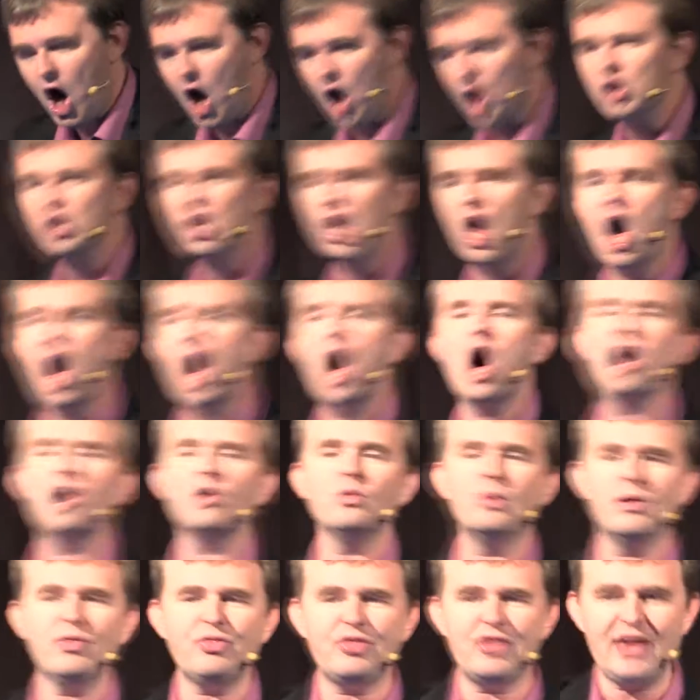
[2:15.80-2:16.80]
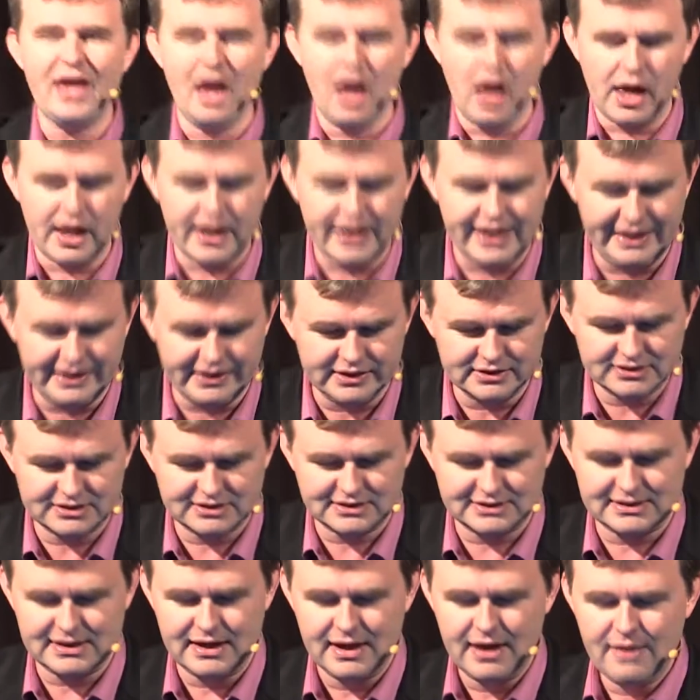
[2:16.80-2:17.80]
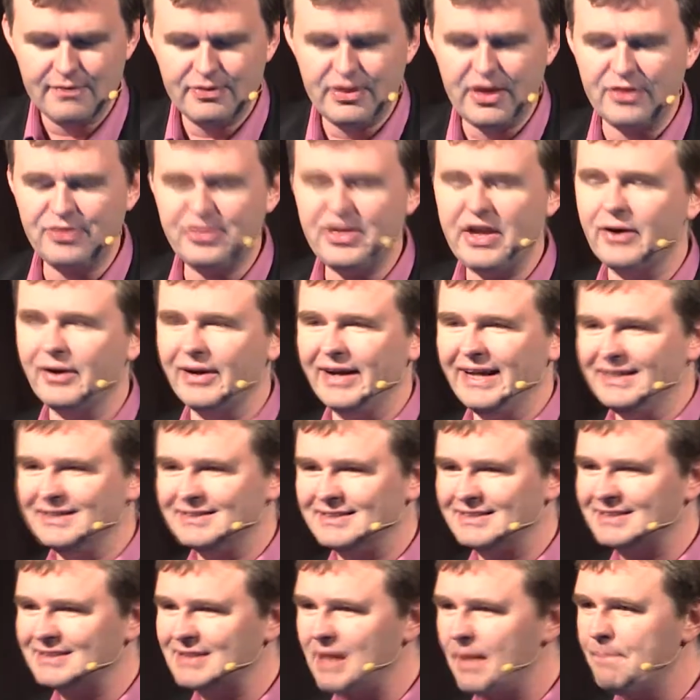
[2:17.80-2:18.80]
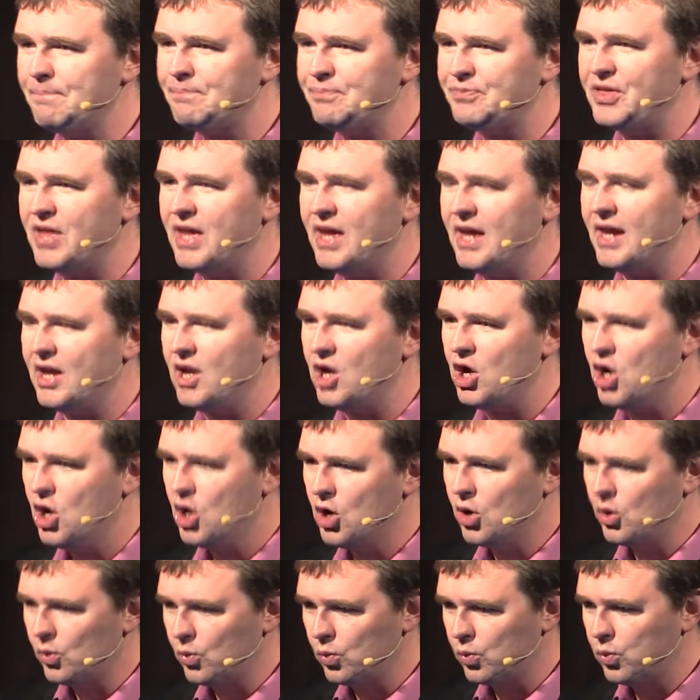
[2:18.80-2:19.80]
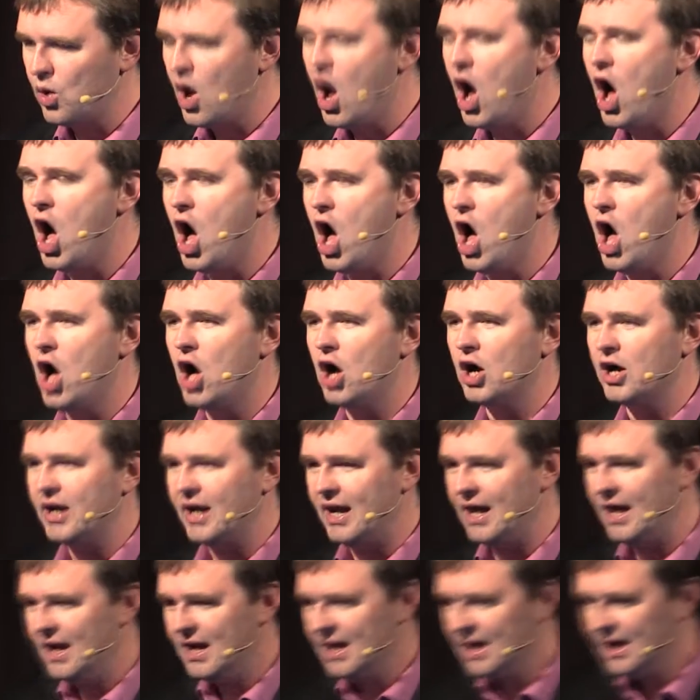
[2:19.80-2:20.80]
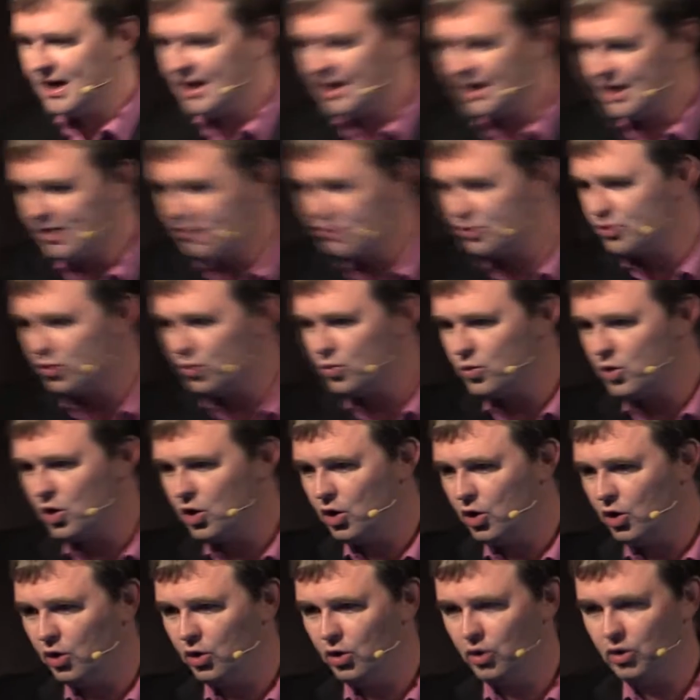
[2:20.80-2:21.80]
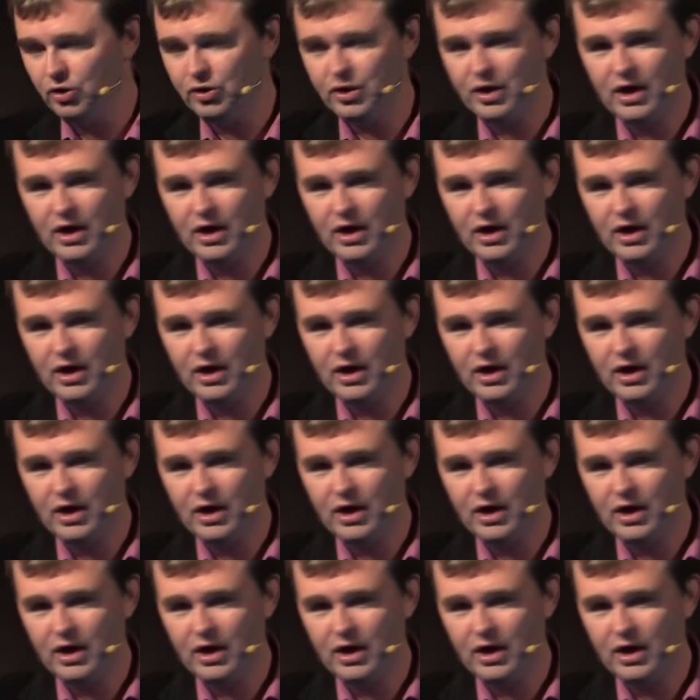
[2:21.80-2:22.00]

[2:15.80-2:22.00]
along with the audience, that there is something wrong in the world.